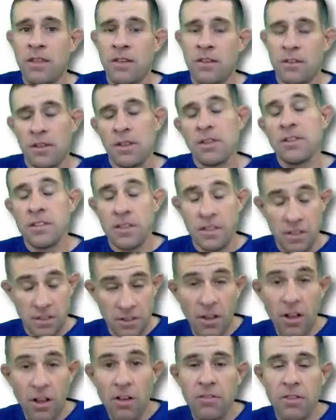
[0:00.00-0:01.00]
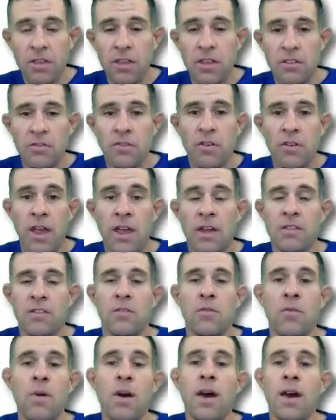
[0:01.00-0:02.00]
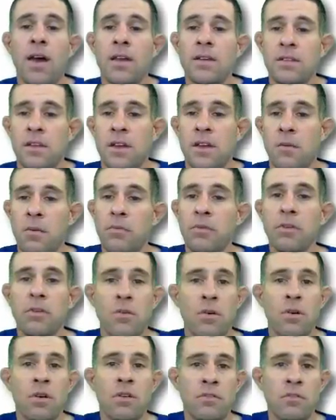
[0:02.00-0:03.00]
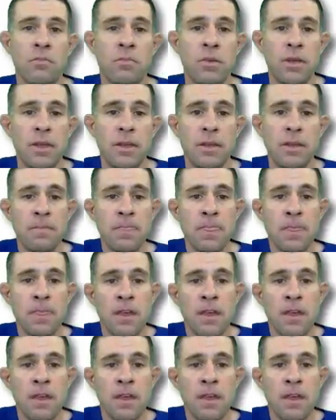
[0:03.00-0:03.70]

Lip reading: let's just solve these for x and y to come up with a coordinate for b.